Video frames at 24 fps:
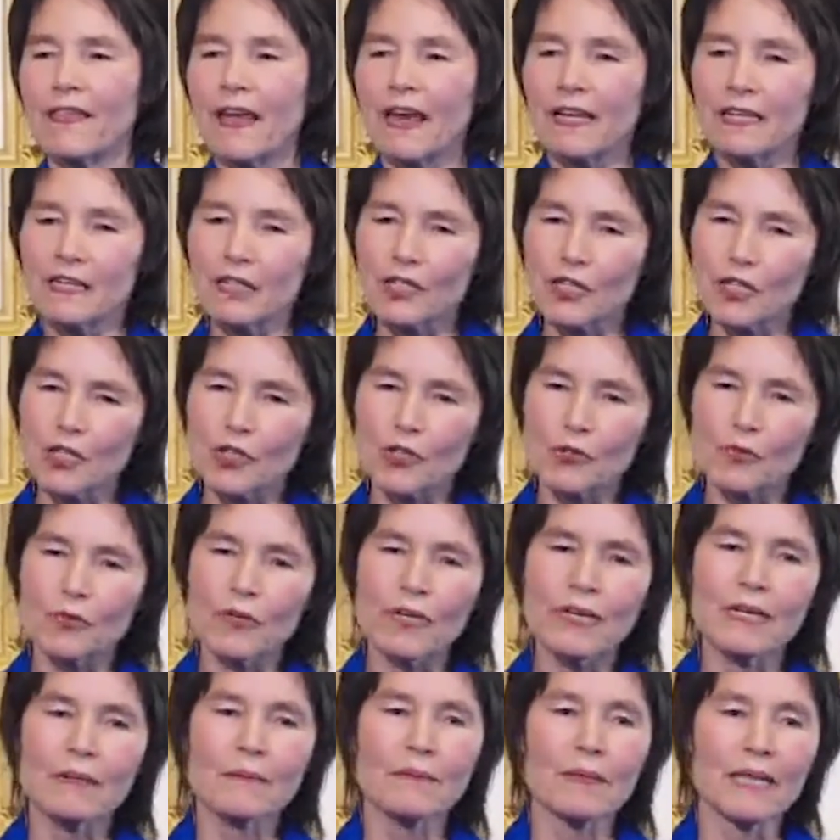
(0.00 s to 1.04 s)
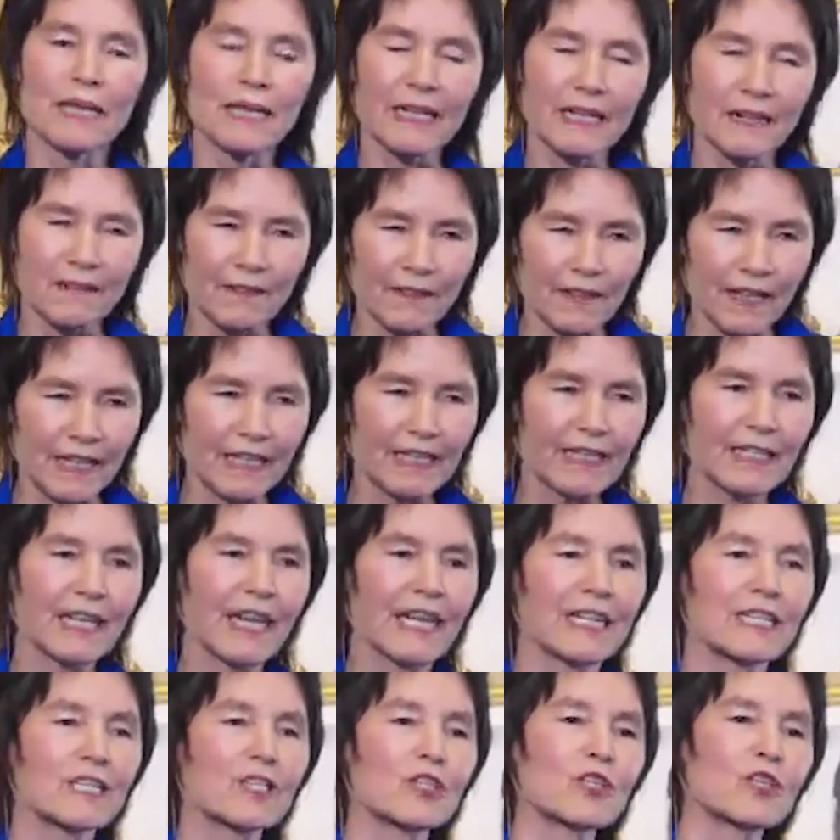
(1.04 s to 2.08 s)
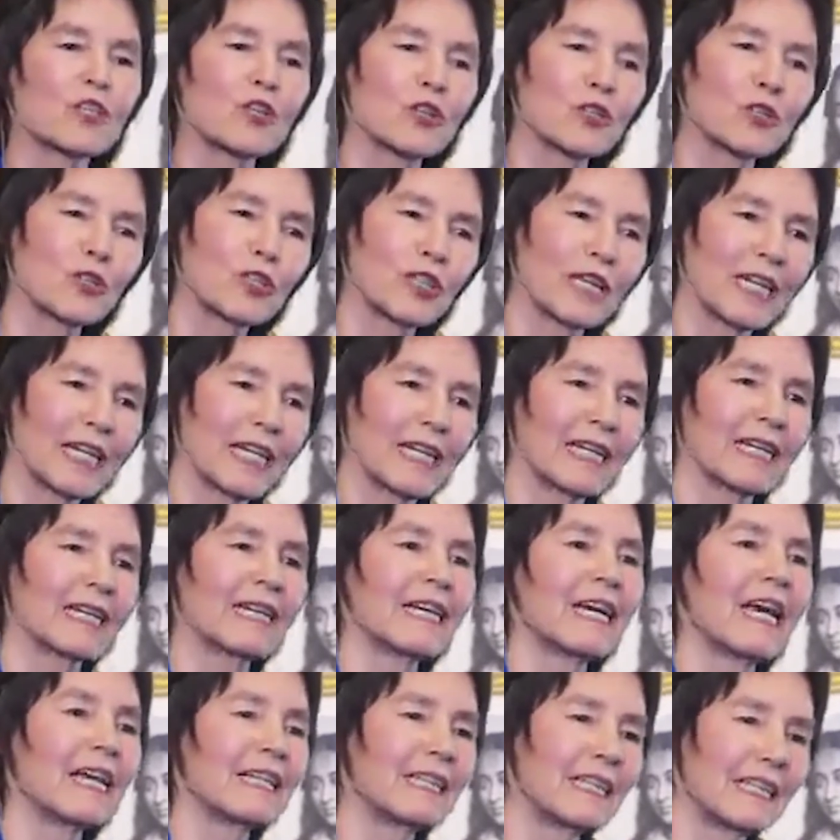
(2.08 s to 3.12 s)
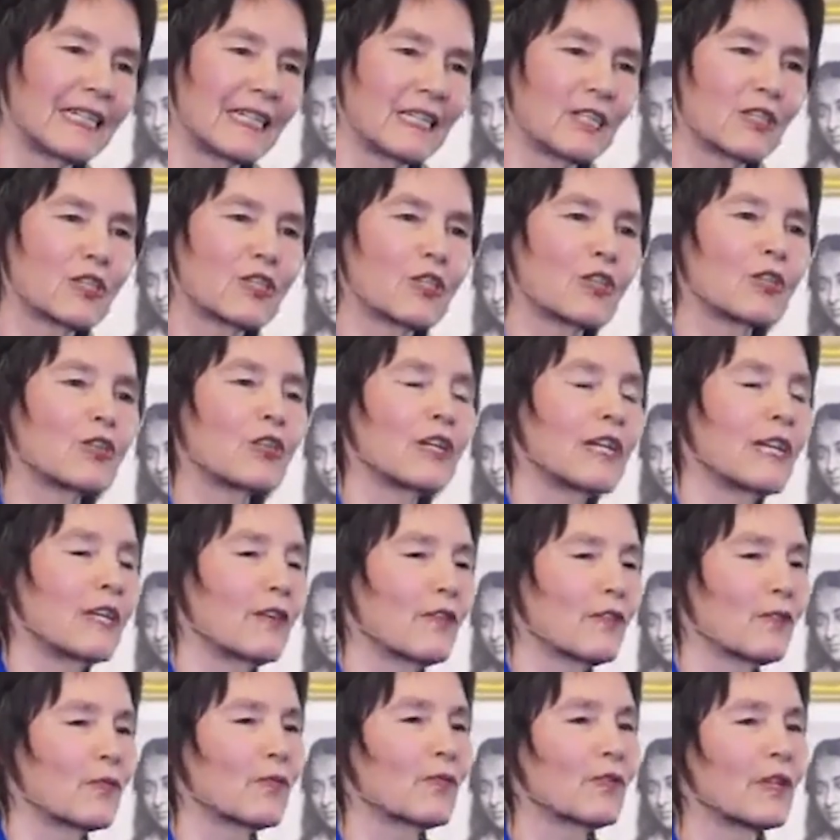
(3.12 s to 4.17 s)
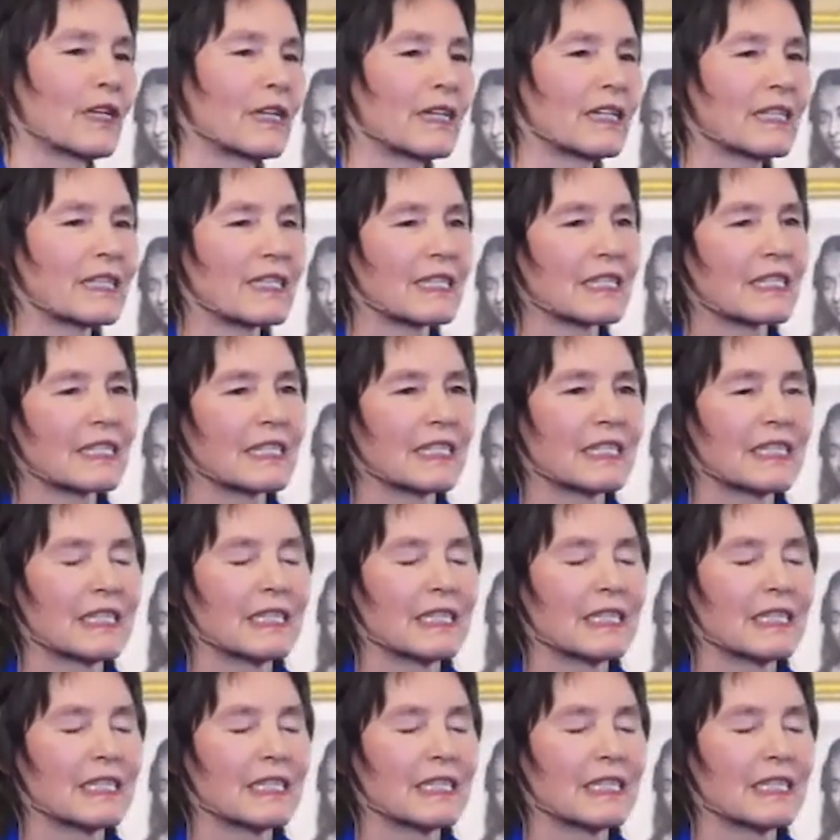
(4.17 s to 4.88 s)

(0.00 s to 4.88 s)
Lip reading: that stream that is turning, and that is turning through this.